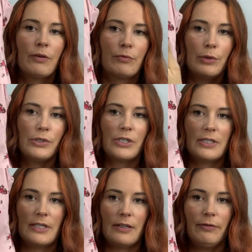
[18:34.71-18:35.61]

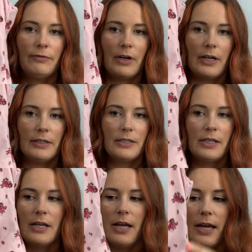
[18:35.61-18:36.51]
Ruches in the front,
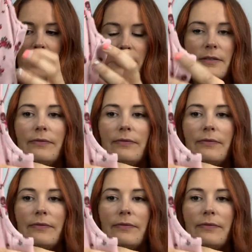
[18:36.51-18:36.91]
and it's